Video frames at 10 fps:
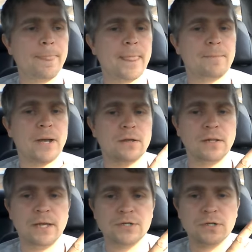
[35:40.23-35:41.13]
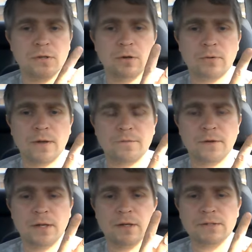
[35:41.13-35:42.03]
Michelangelo,
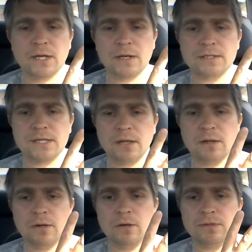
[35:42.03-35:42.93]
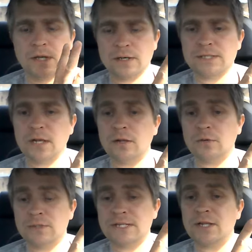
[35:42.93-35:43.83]
Raphael, Donatello. Donatello
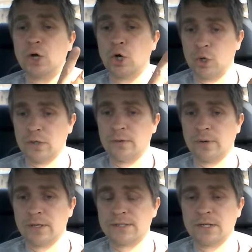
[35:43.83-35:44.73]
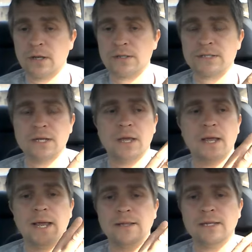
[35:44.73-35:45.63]
was in the early Renaissance,
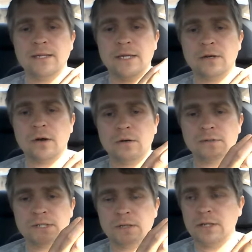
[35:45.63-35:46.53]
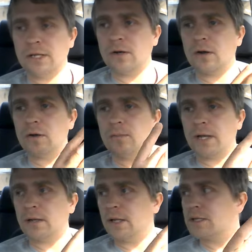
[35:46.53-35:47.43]
and then Leonardo. So Leonardo,
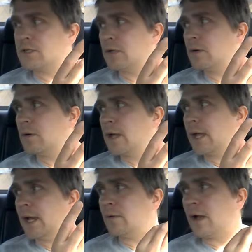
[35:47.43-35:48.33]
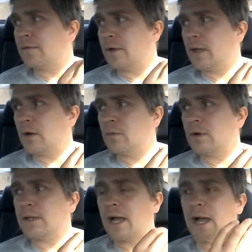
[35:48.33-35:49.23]
Michelangelo, and Raphael were
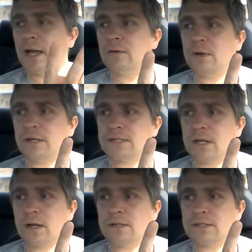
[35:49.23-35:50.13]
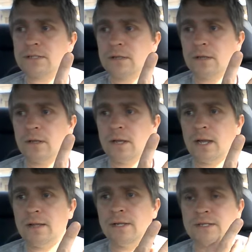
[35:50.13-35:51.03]
in the High Renaissance,
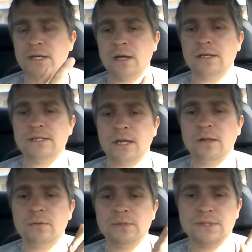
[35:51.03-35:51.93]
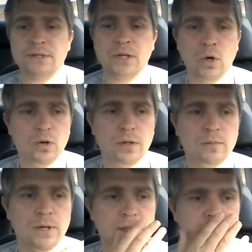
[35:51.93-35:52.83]
and then Donatello was in the early
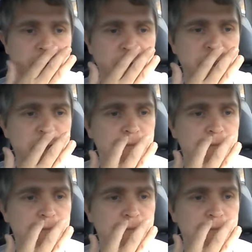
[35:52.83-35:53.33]
Renaissance.